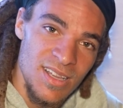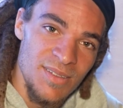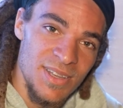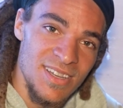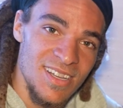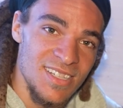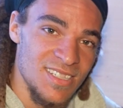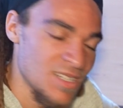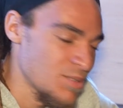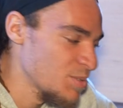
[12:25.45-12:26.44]
If it does,
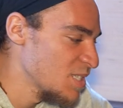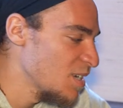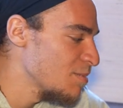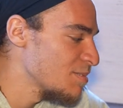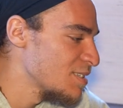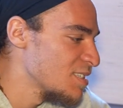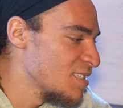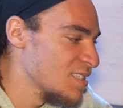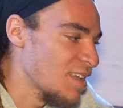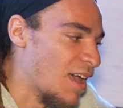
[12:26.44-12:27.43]
that's what's up,
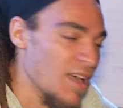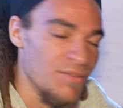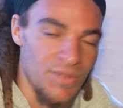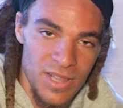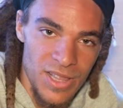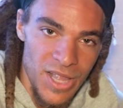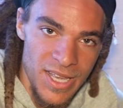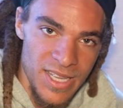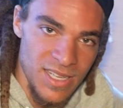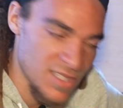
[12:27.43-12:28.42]
because I really
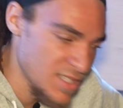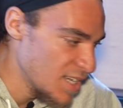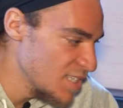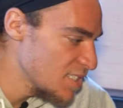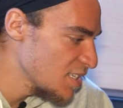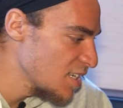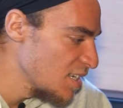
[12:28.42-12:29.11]
like it. It's nice.